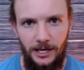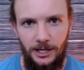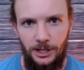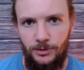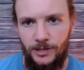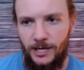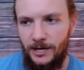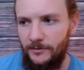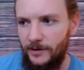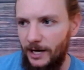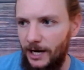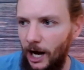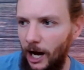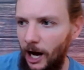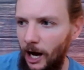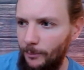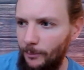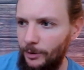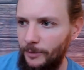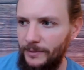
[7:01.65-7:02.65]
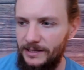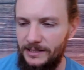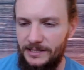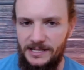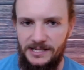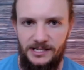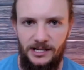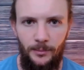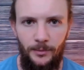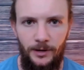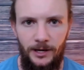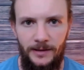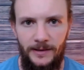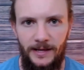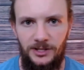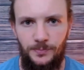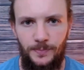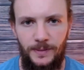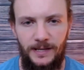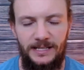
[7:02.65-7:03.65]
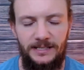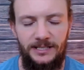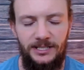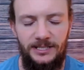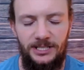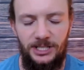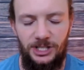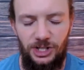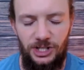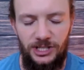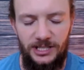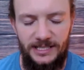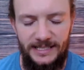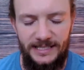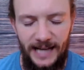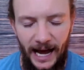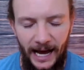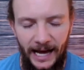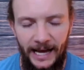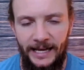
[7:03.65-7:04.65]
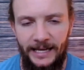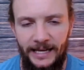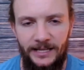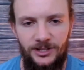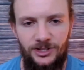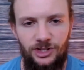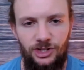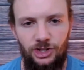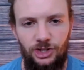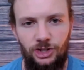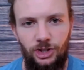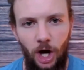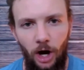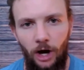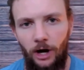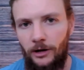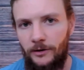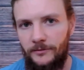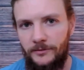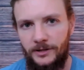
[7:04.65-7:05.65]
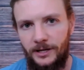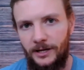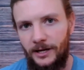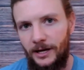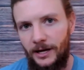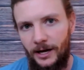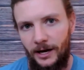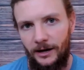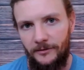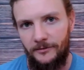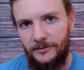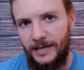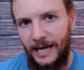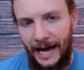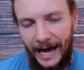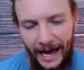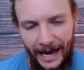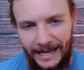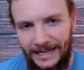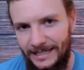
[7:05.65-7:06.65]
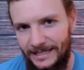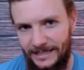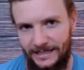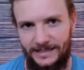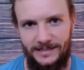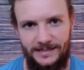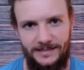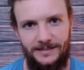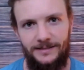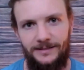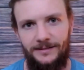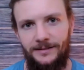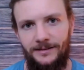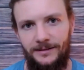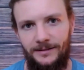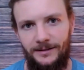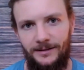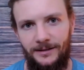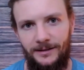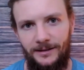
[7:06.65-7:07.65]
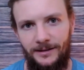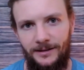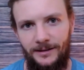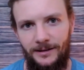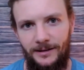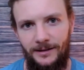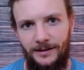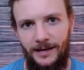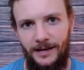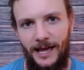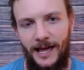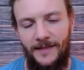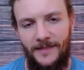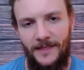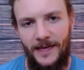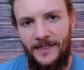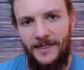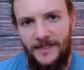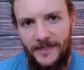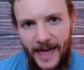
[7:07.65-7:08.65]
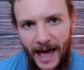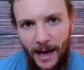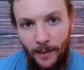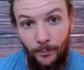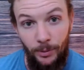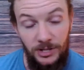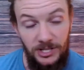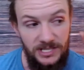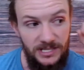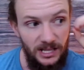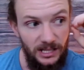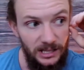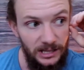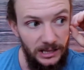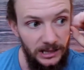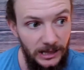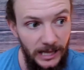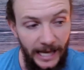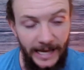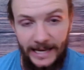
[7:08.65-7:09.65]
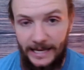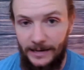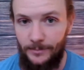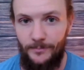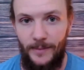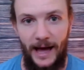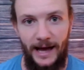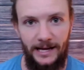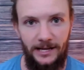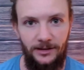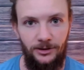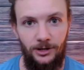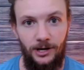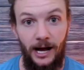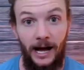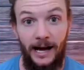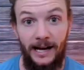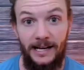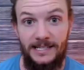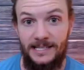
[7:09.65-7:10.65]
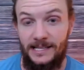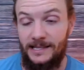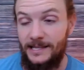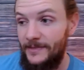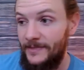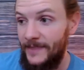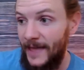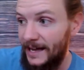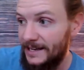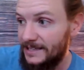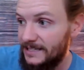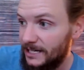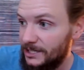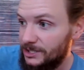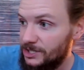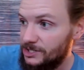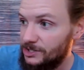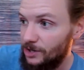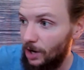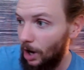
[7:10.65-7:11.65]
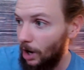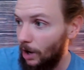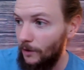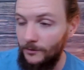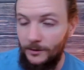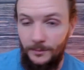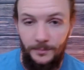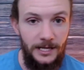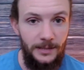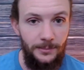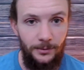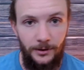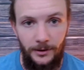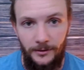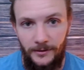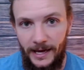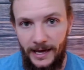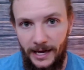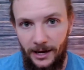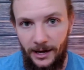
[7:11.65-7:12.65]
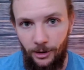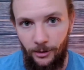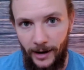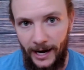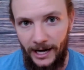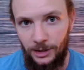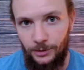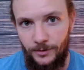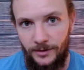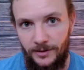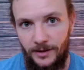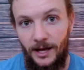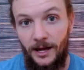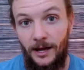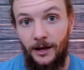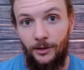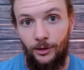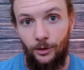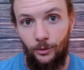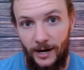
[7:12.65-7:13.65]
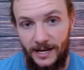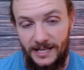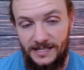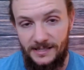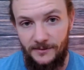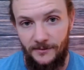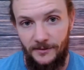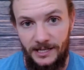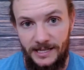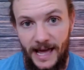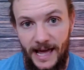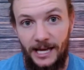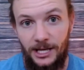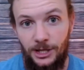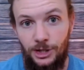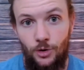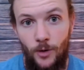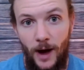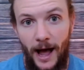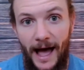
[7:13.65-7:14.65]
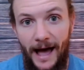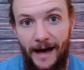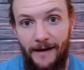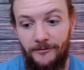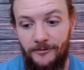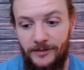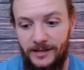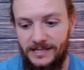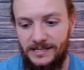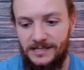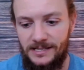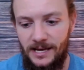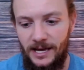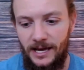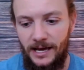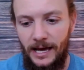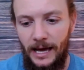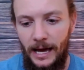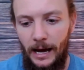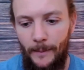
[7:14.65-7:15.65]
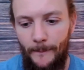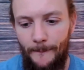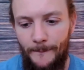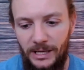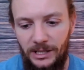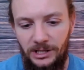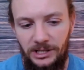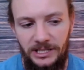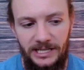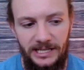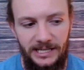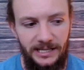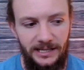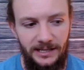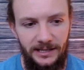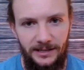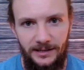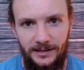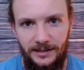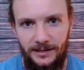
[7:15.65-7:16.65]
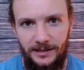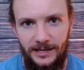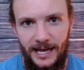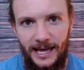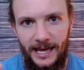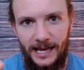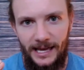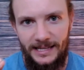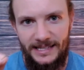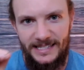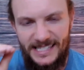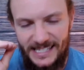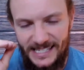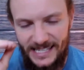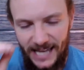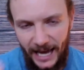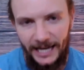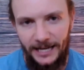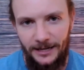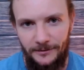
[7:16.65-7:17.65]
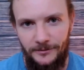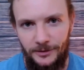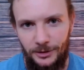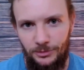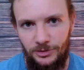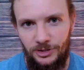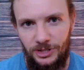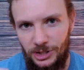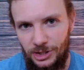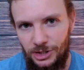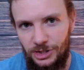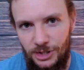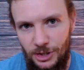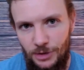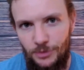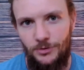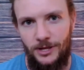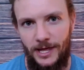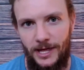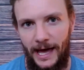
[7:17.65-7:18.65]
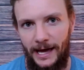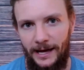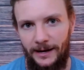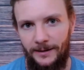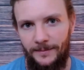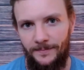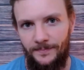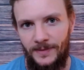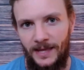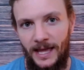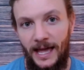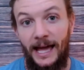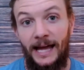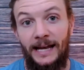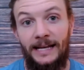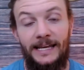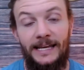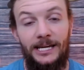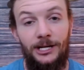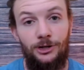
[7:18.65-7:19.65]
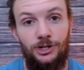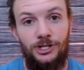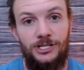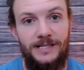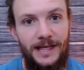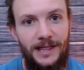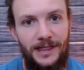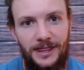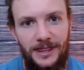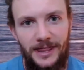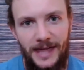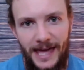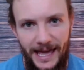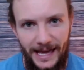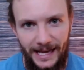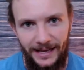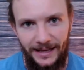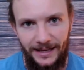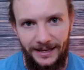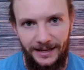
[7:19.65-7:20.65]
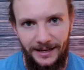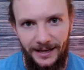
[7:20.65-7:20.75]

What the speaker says: You give a compliment to someone and that's been just dying and starved of kindness, and that puts the light back in their eyes, and then that touches all the people that they interact with the rest of the day. You have this ability inside of you to do that. And here's the thing.